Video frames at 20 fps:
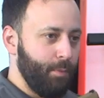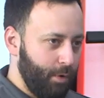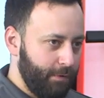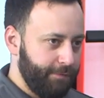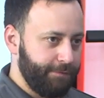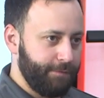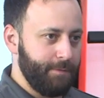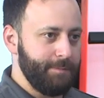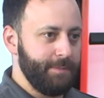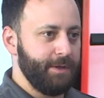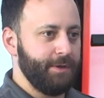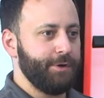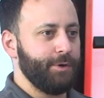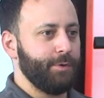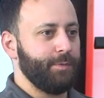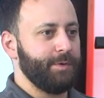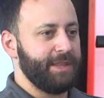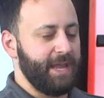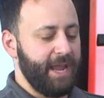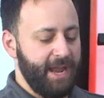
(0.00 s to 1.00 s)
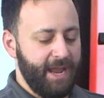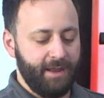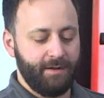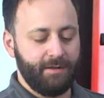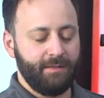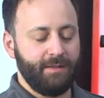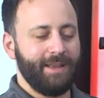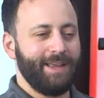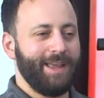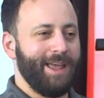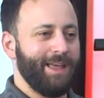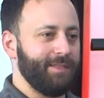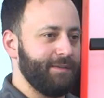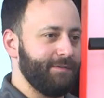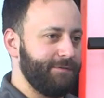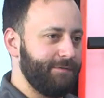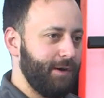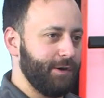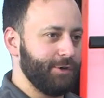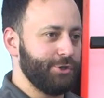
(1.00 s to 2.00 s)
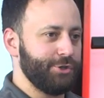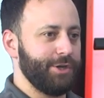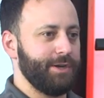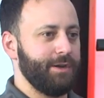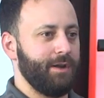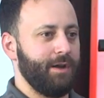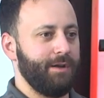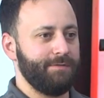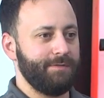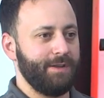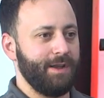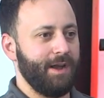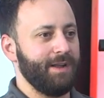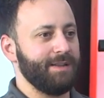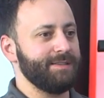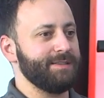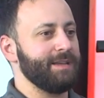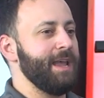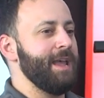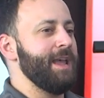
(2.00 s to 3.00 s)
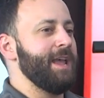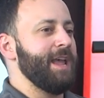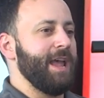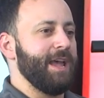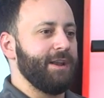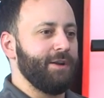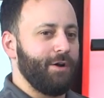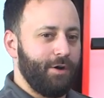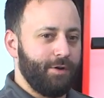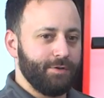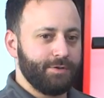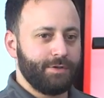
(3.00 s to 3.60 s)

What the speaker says: more familiar with the handling and the function of guns, and